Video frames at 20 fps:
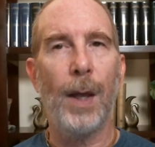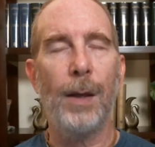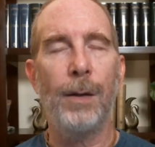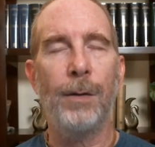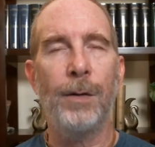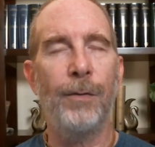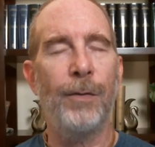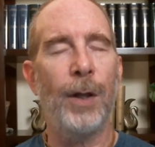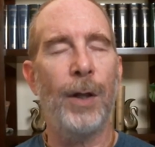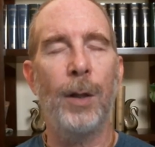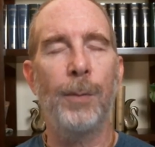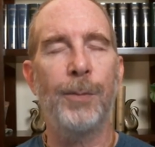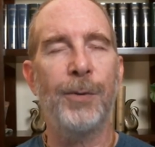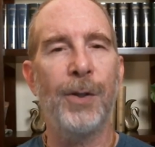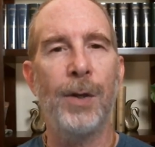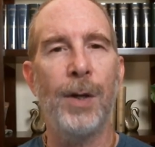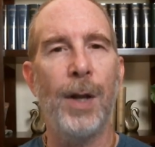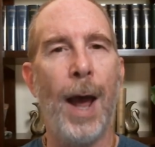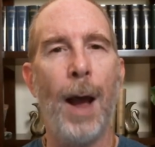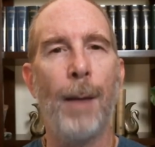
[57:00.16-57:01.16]
develops
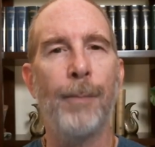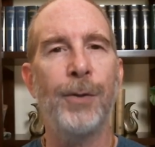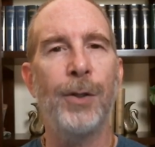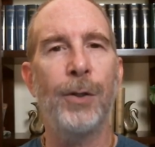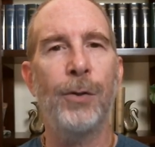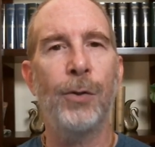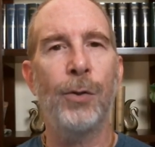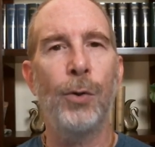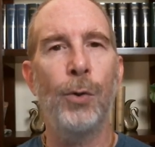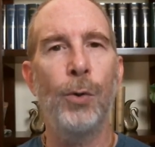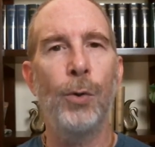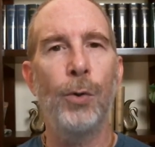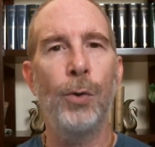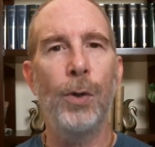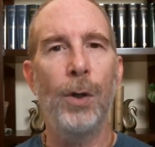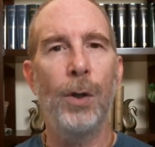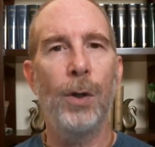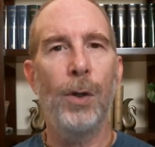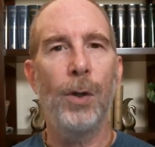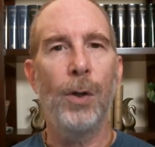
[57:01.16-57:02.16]
an aptitude
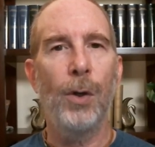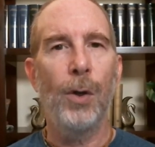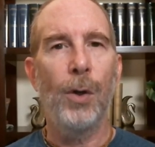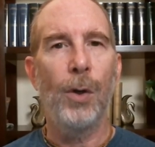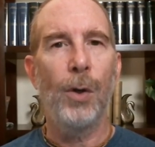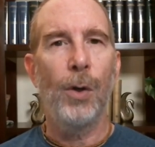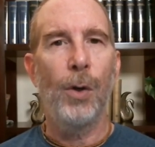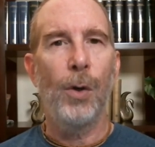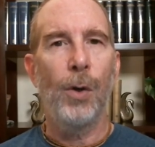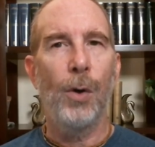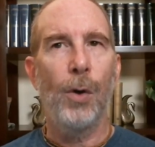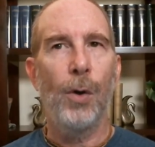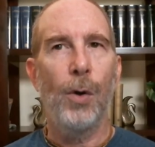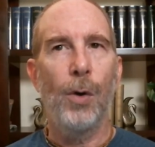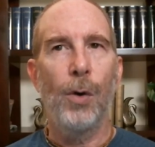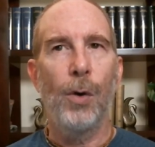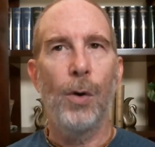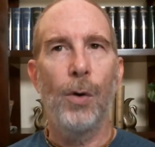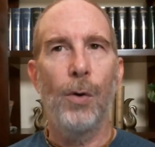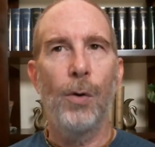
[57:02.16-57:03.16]

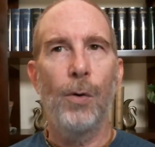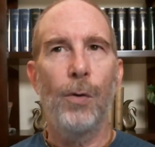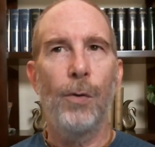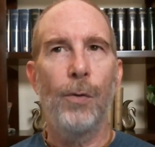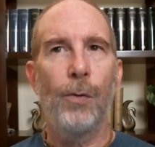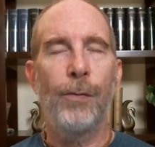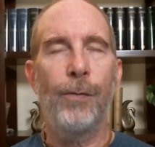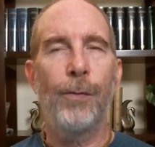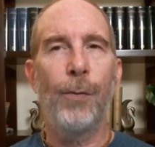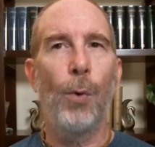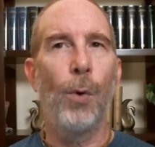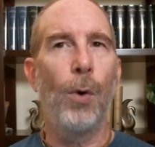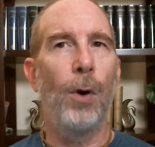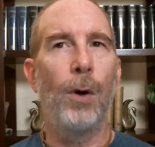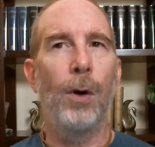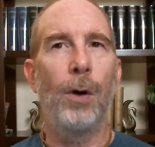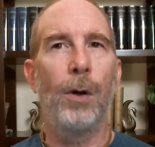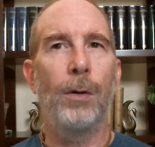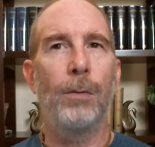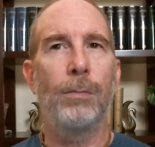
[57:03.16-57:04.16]

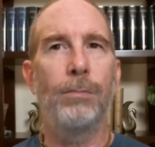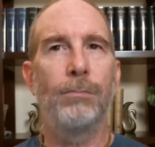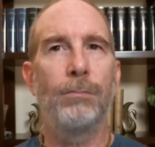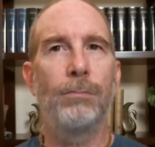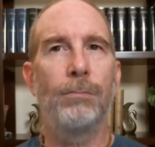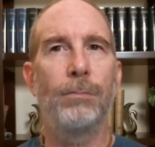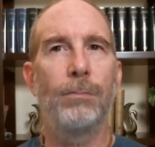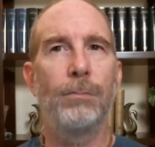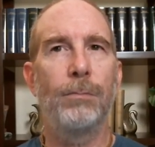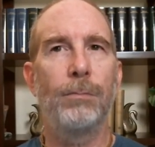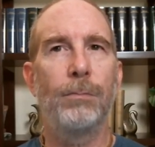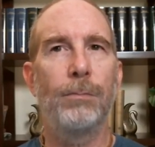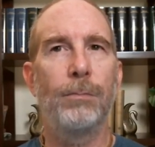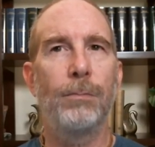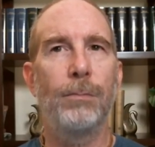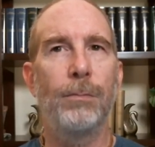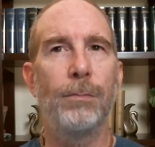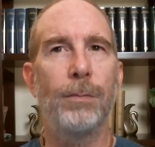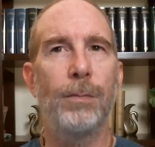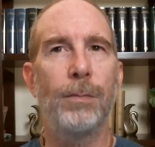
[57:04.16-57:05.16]
for
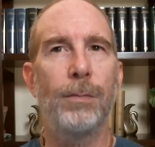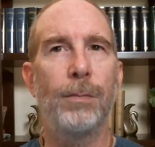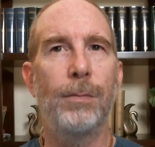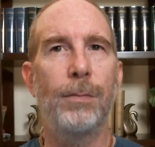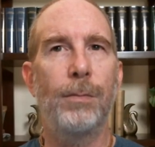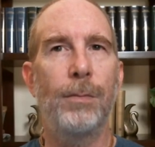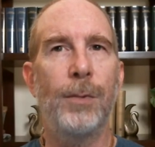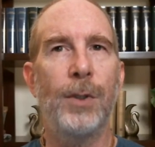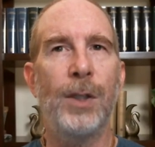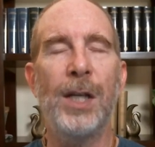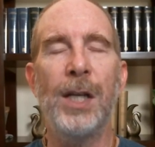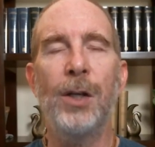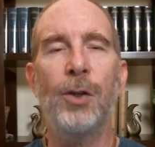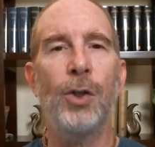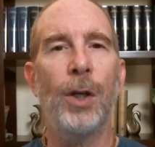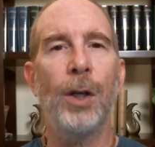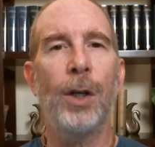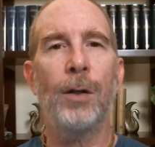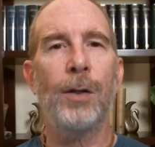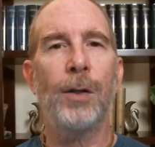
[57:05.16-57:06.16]

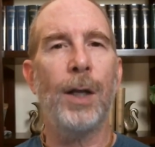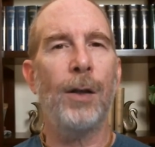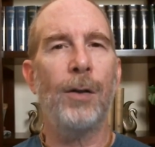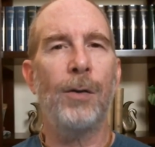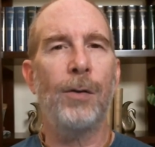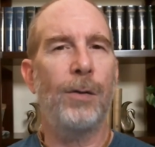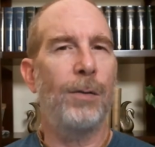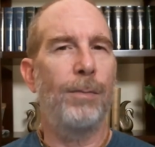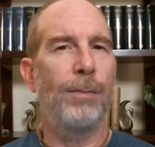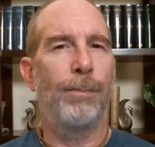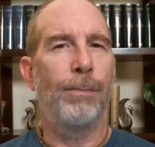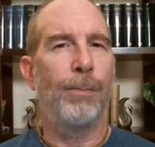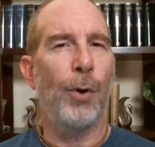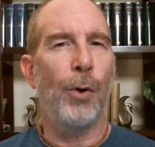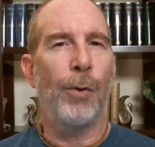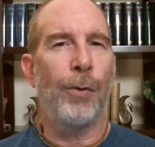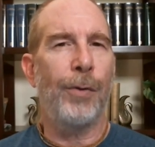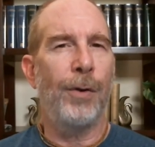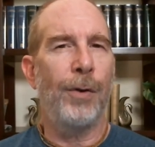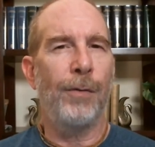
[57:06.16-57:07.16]
teaching takes
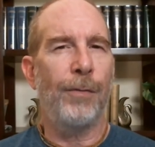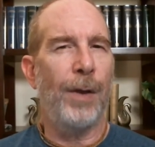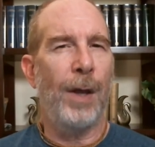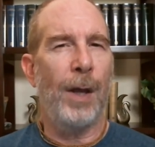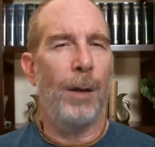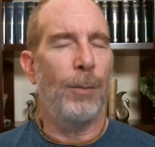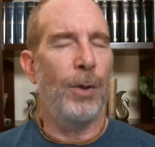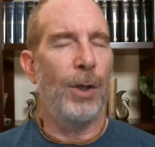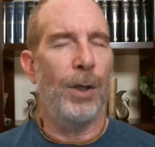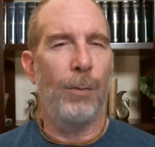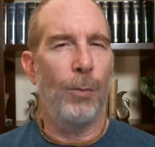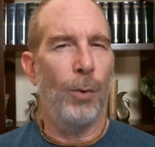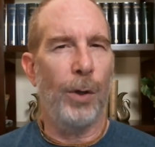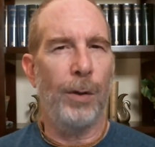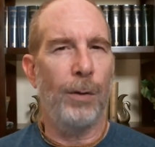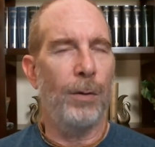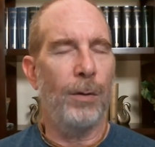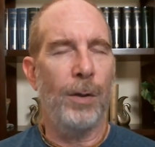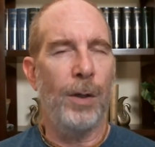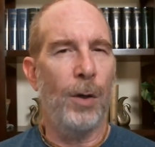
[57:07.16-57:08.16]
birth in a family
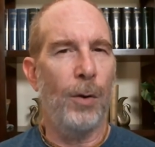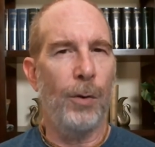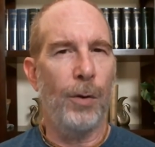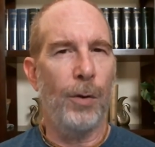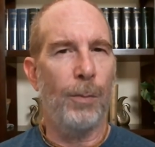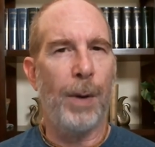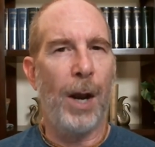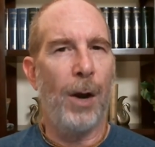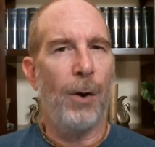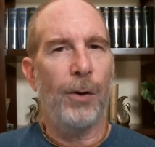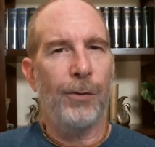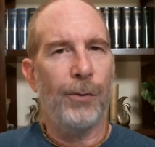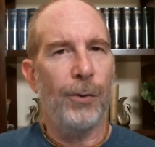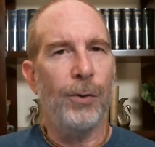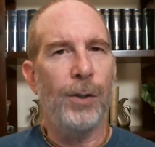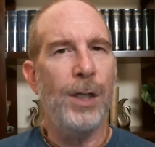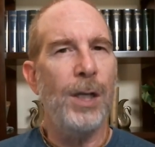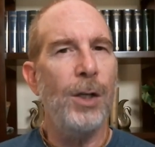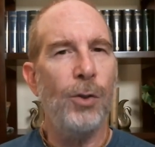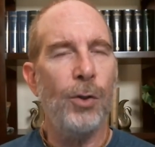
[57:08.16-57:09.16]
where, you know, your parents are
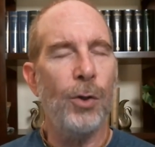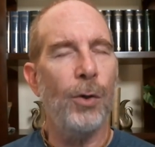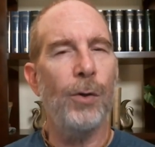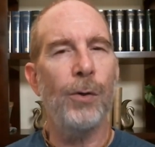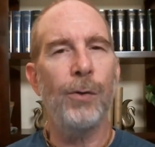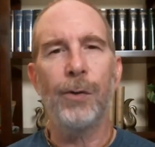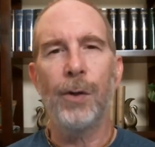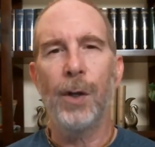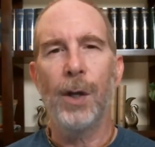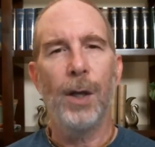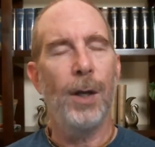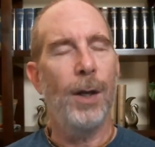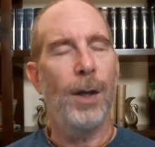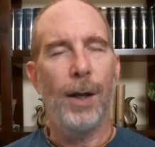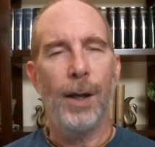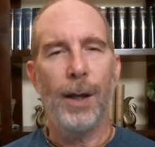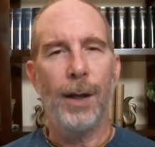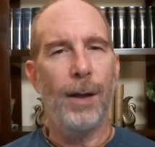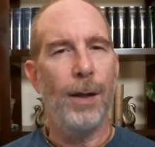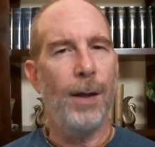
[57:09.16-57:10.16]
teachers.
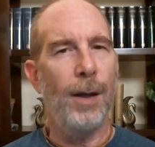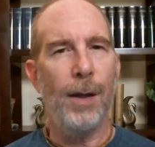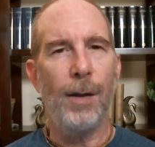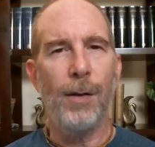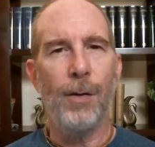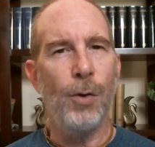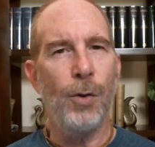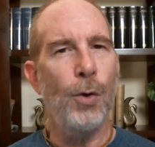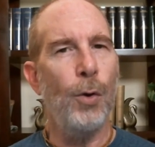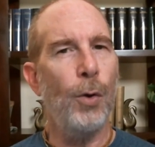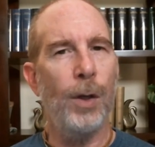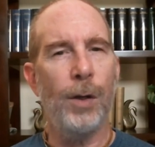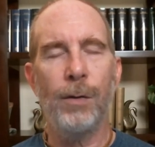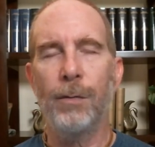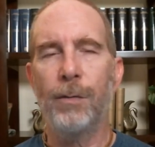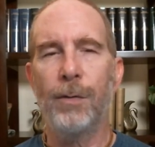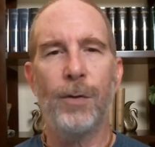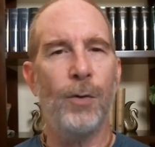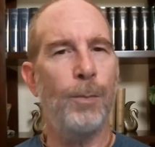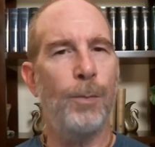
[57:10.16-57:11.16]
You
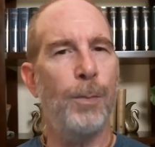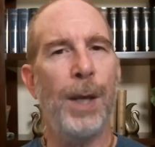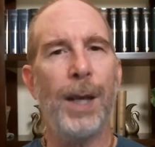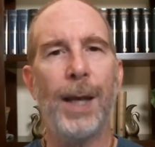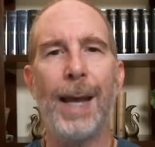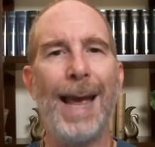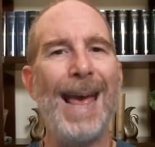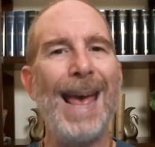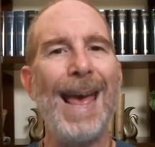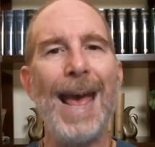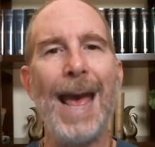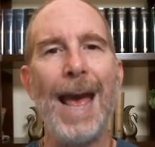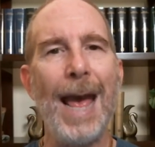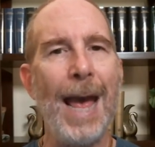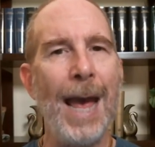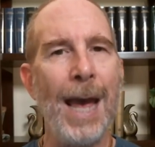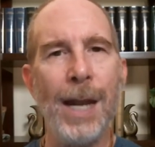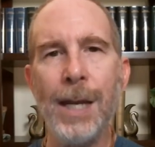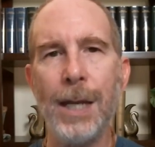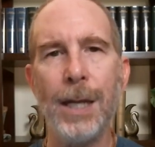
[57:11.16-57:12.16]
can pick
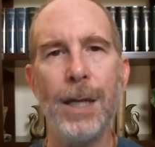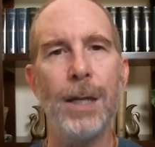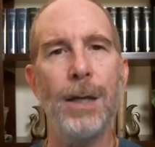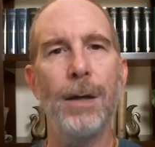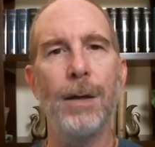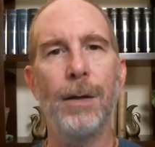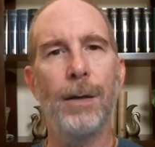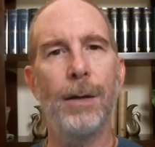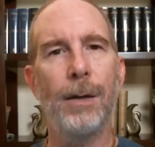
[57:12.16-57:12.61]
any